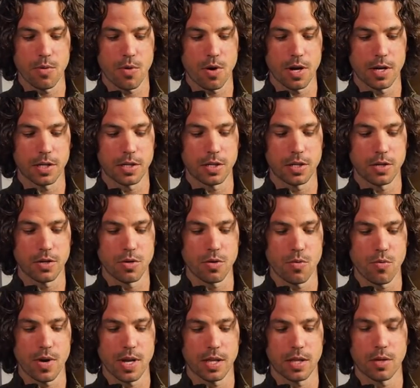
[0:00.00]
want to
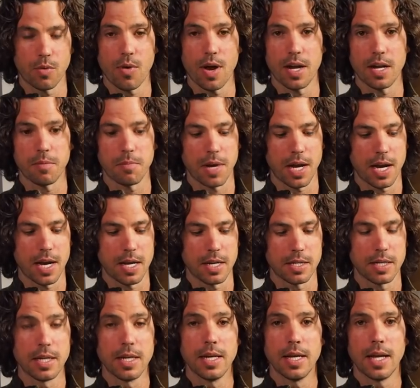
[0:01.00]
with the wedding band.